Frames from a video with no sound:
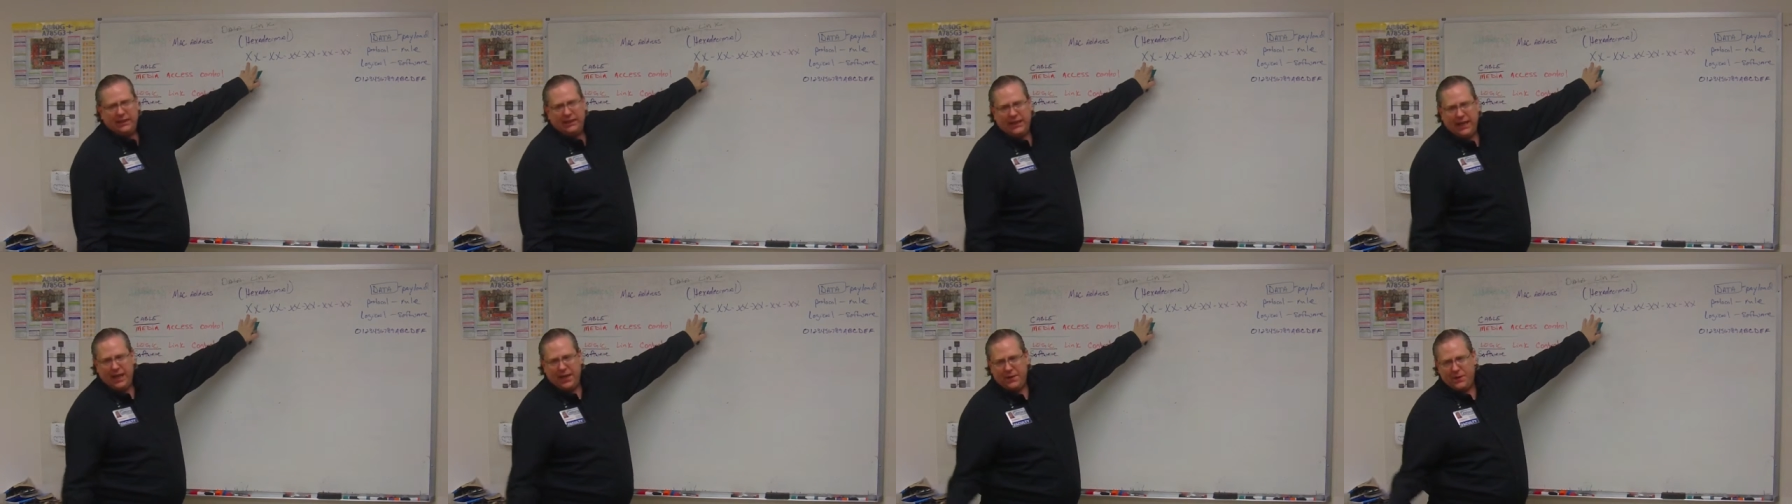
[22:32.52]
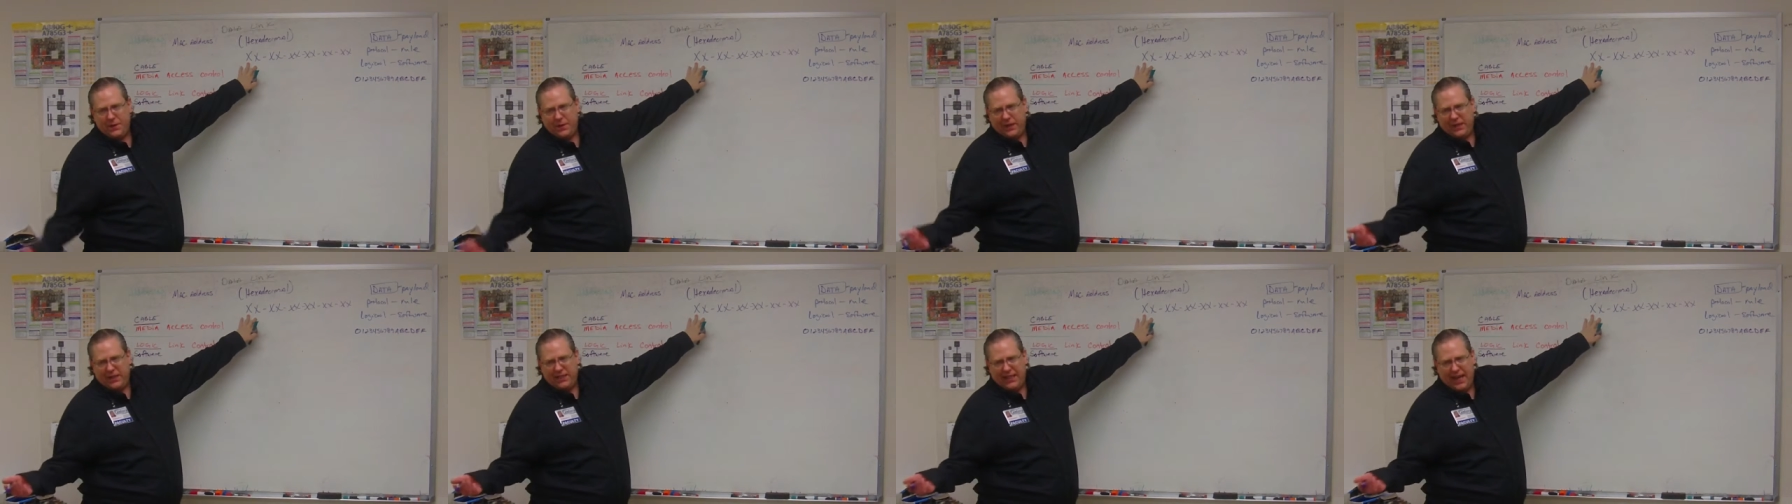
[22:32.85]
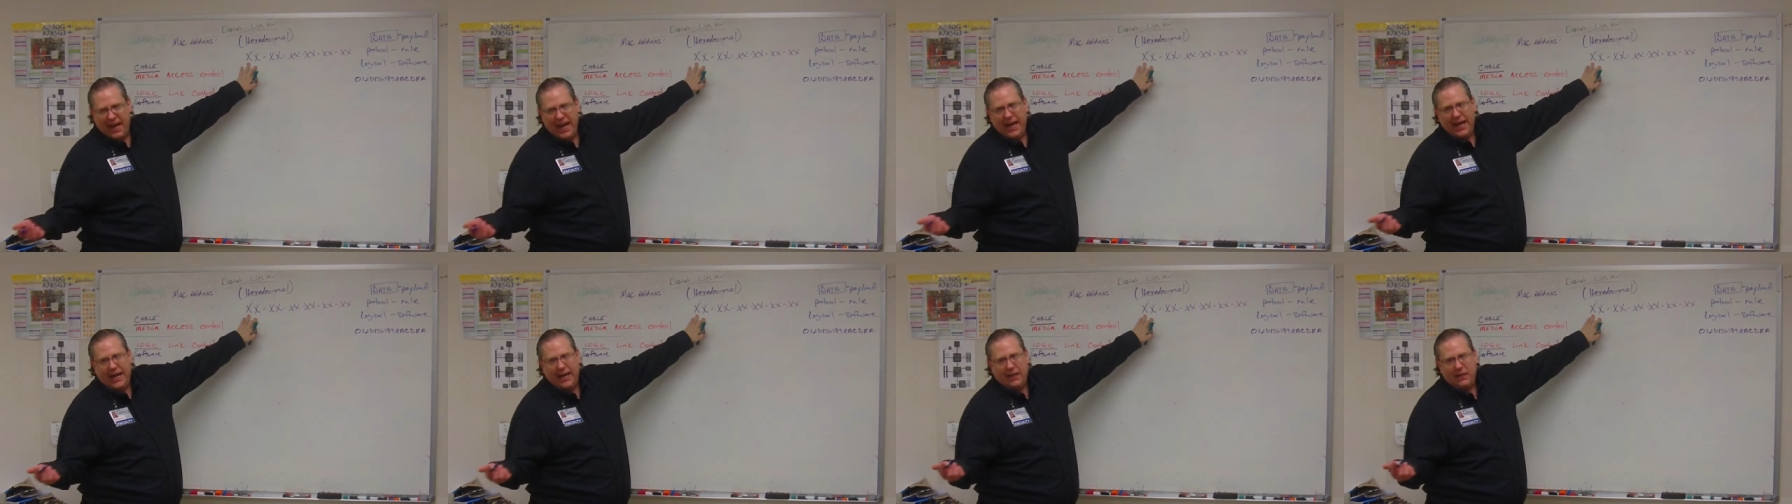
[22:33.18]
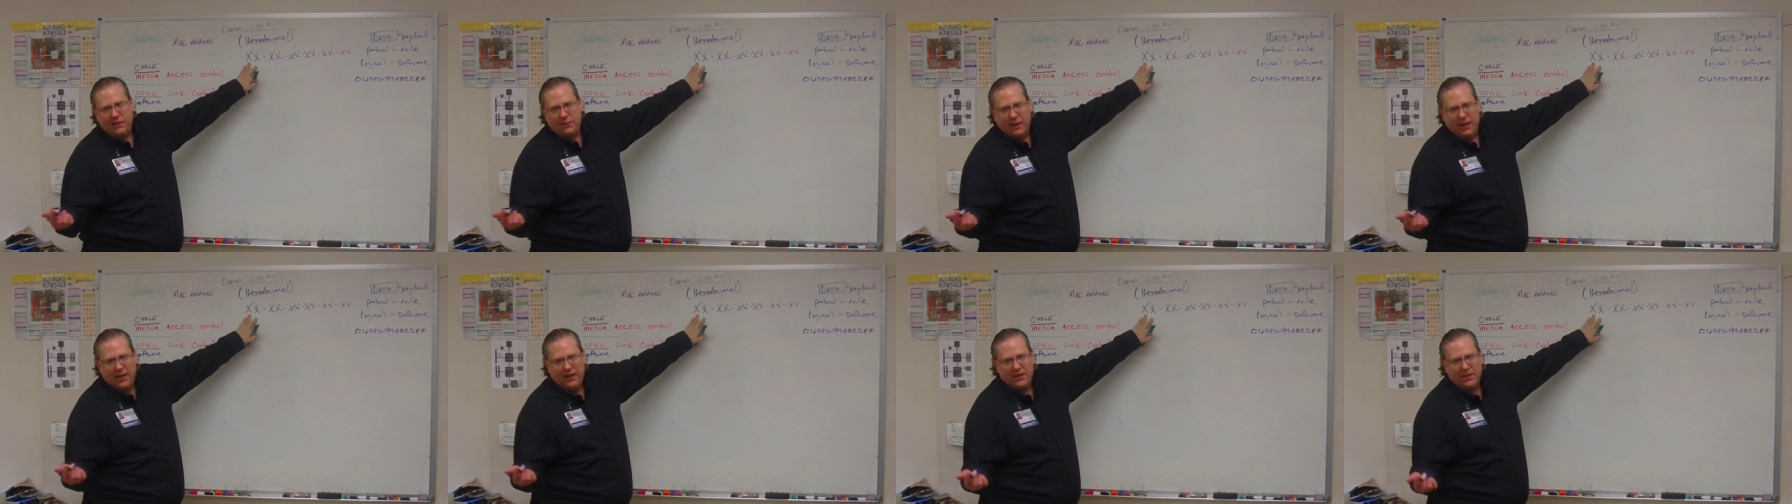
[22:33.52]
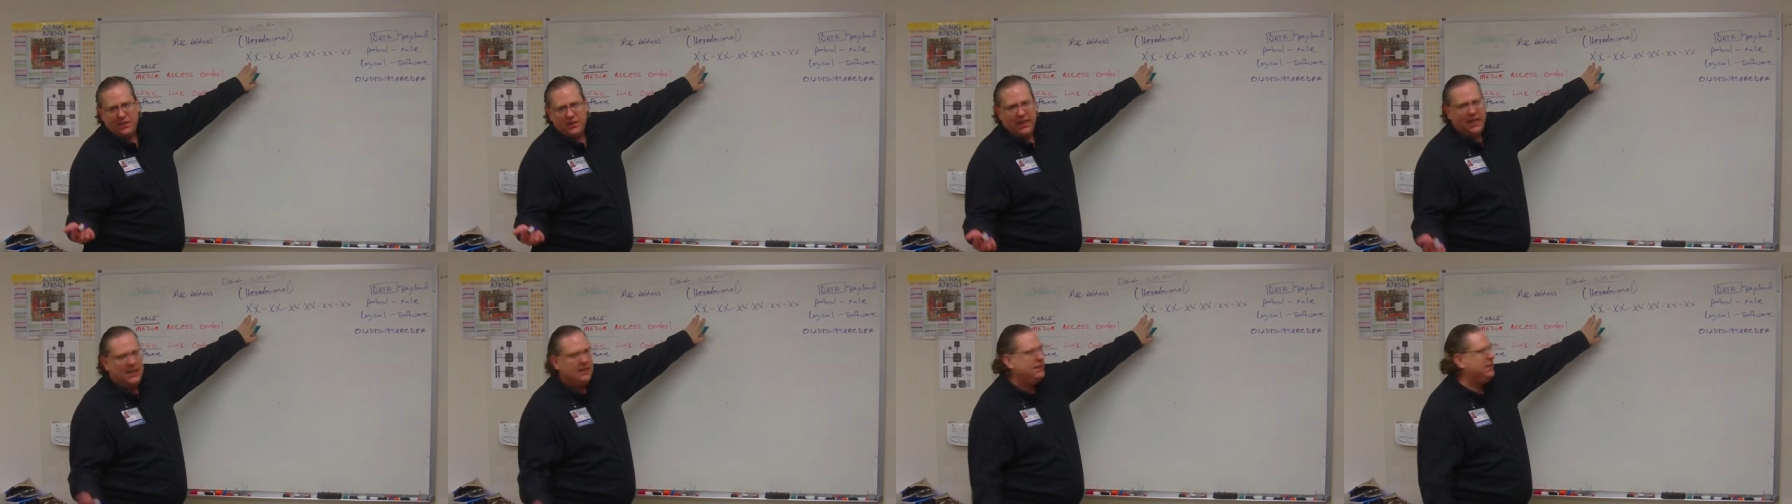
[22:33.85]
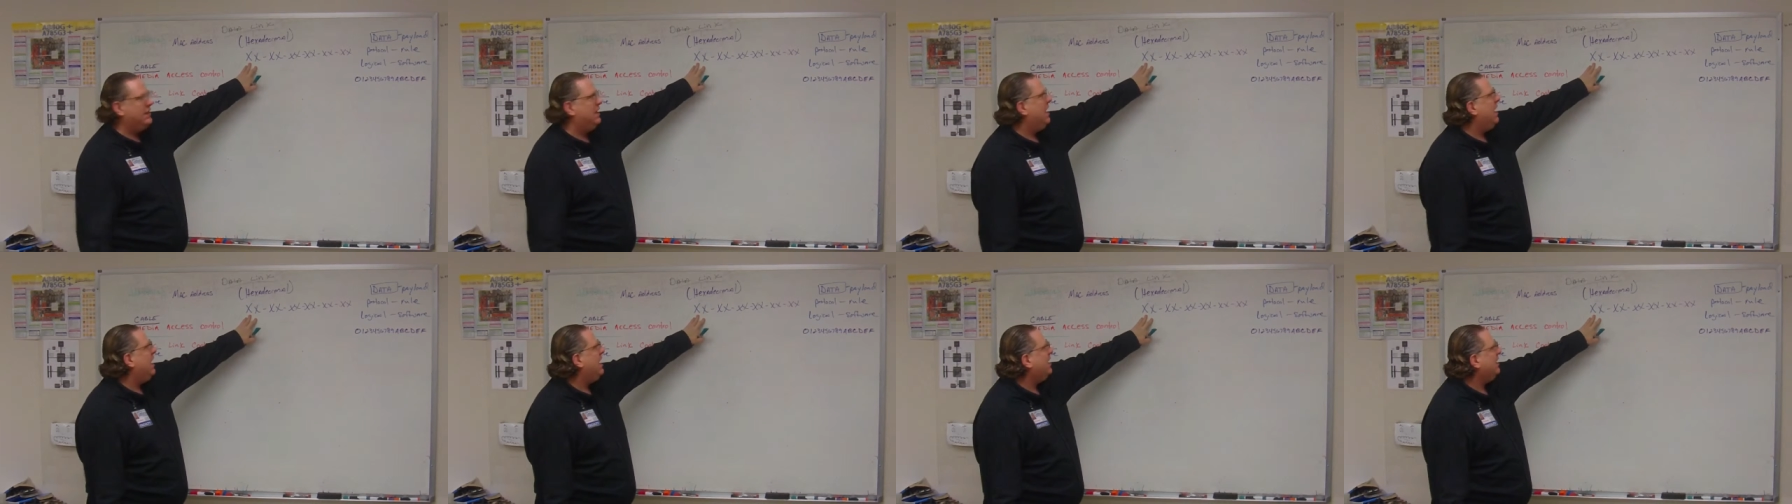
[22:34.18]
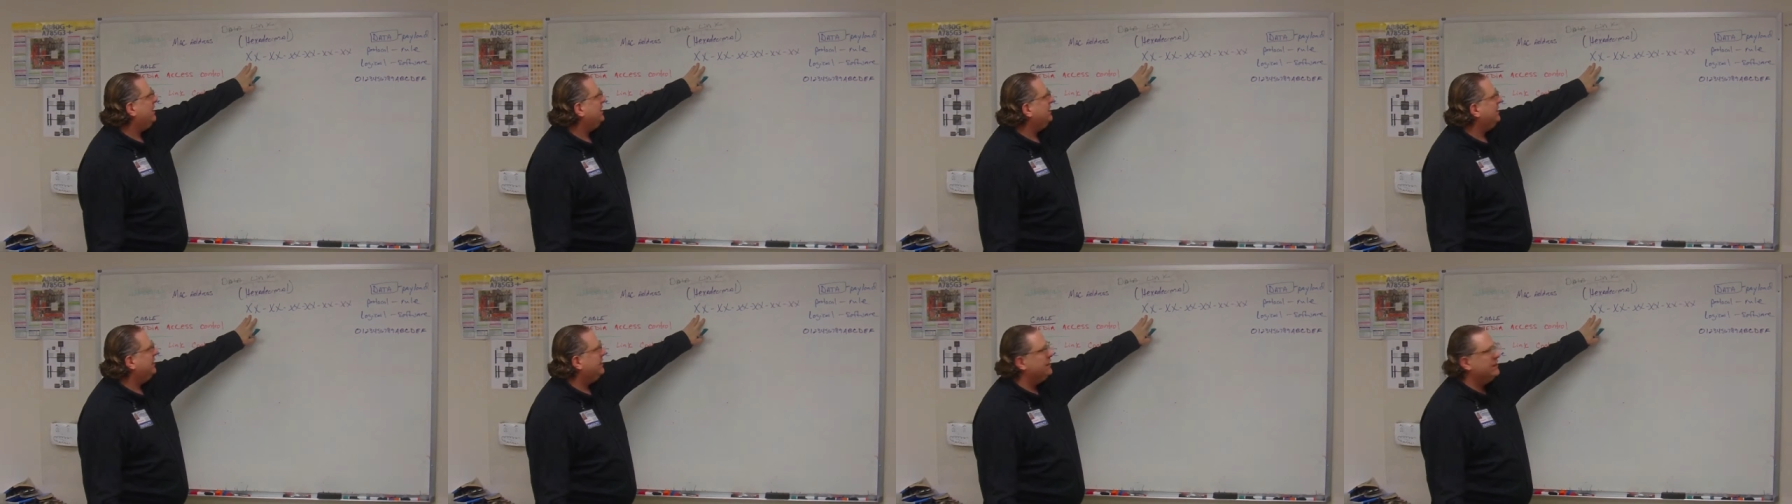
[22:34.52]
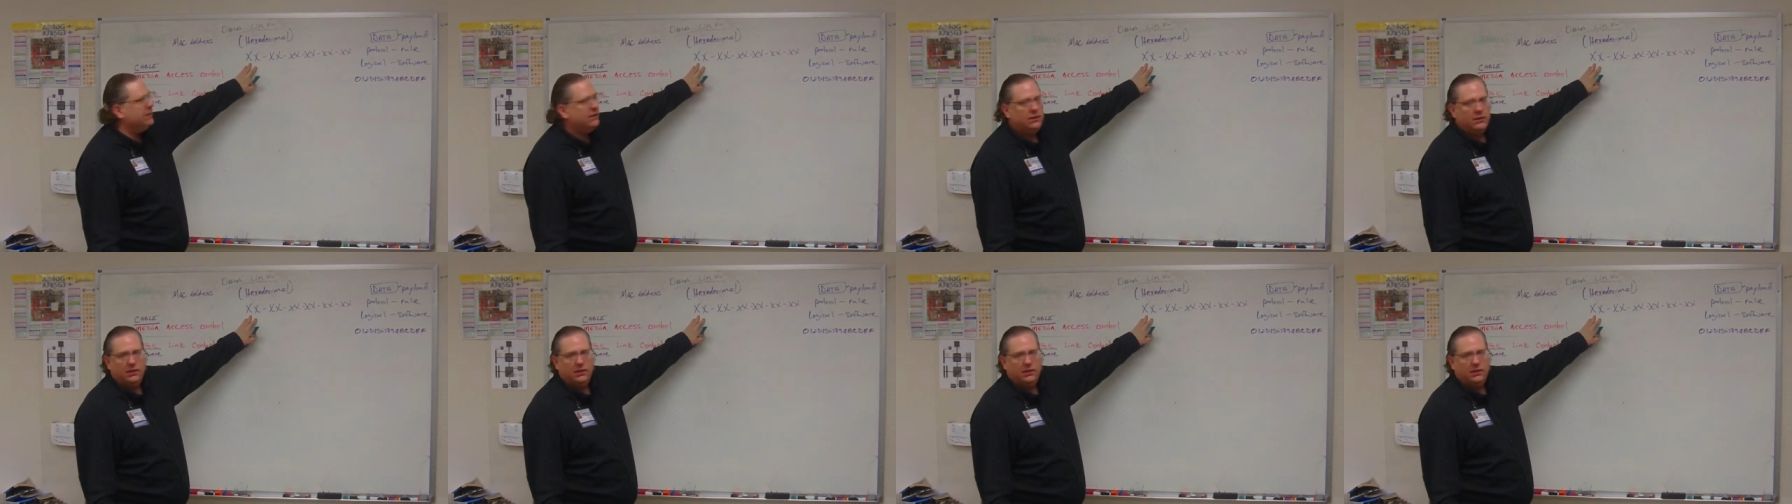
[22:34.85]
together is 8, right? So that's an octet.